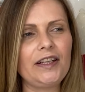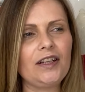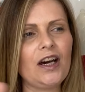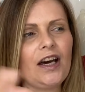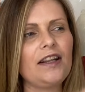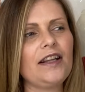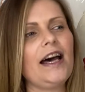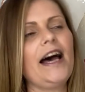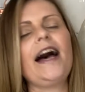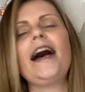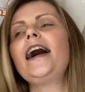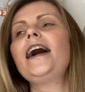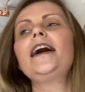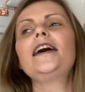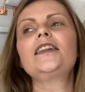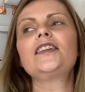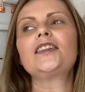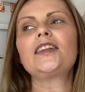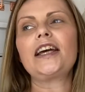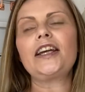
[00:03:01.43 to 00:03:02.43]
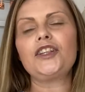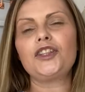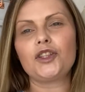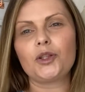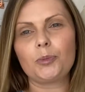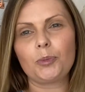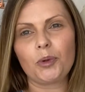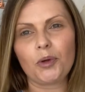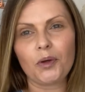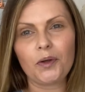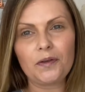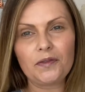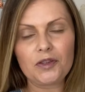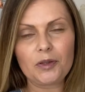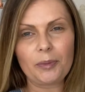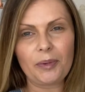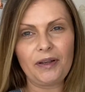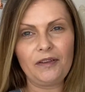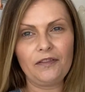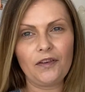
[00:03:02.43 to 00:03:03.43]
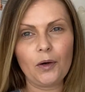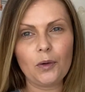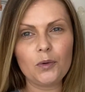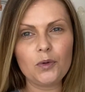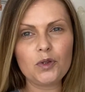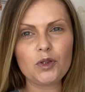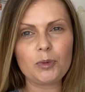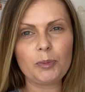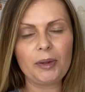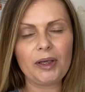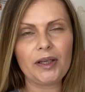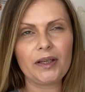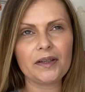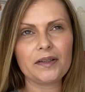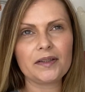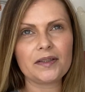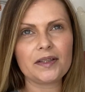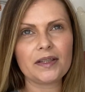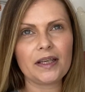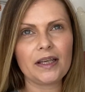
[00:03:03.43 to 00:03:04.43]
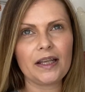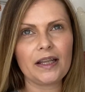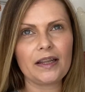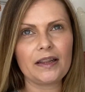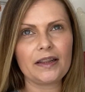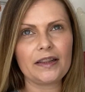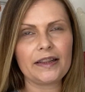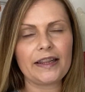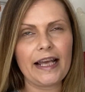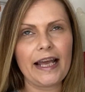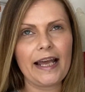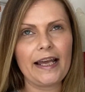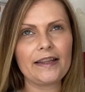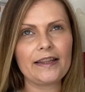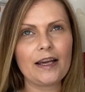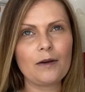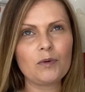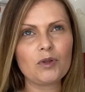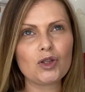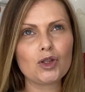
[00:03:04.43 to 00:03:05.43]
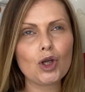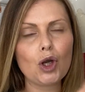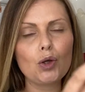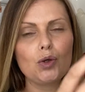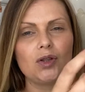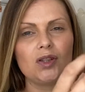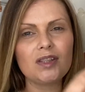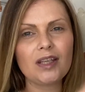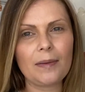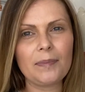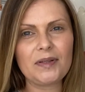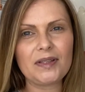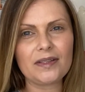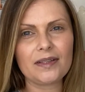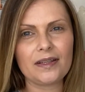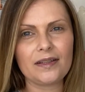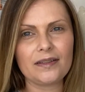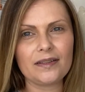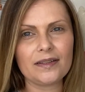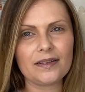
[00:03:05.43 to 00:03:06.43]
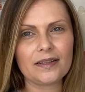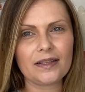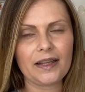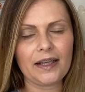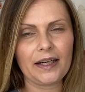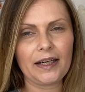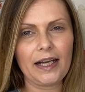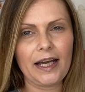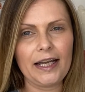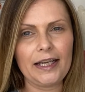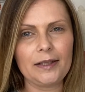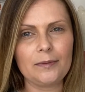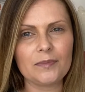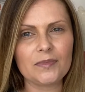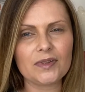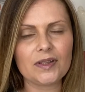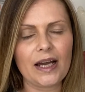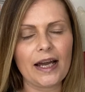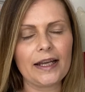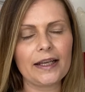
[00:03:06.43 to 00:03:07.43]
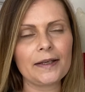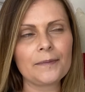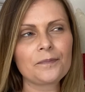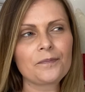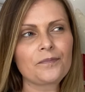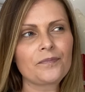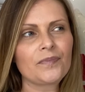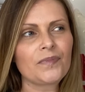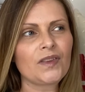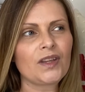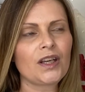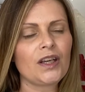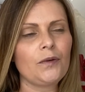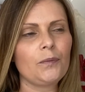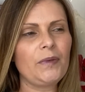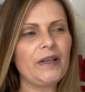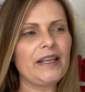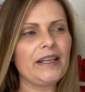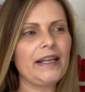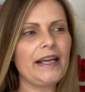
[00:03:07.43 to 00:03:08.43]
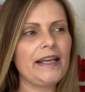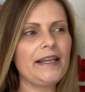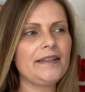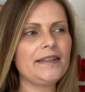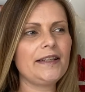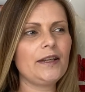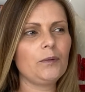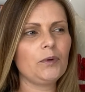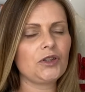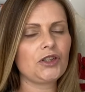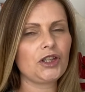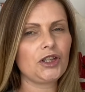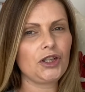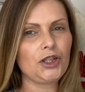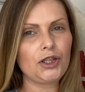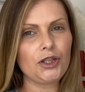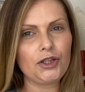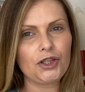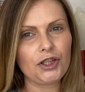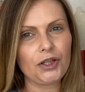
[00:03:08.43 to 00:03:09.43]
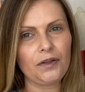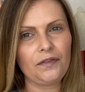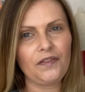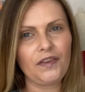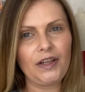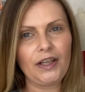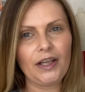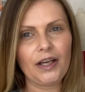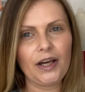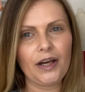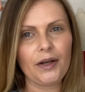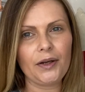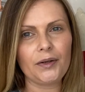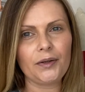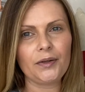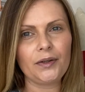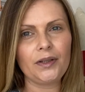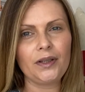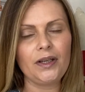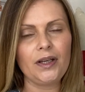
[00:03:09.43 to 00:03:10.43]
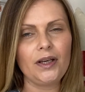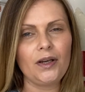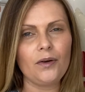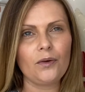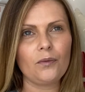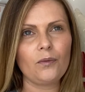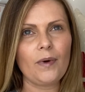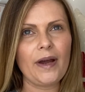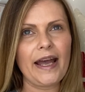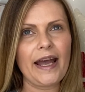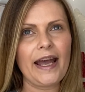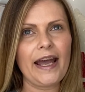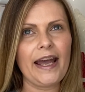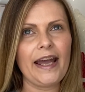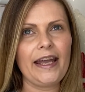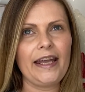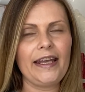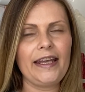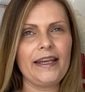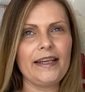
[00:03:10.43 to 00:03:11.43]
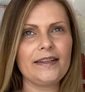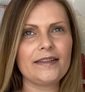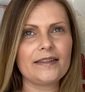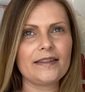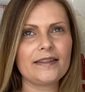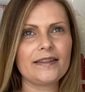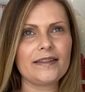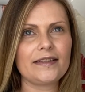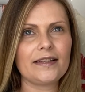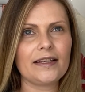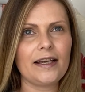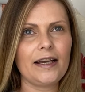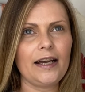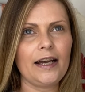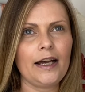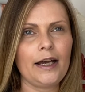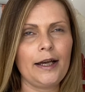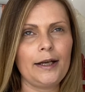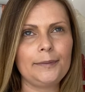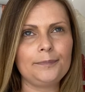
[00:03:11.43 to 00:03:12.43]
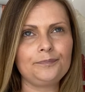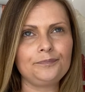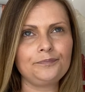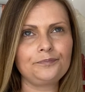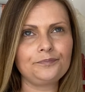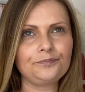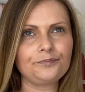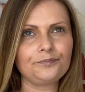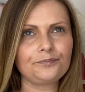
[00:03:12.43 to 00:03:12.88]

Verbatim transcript: like that, they just proved to be false because there, there was no substance to the claims. Like, we can easily watch a YouTube video where it's, um,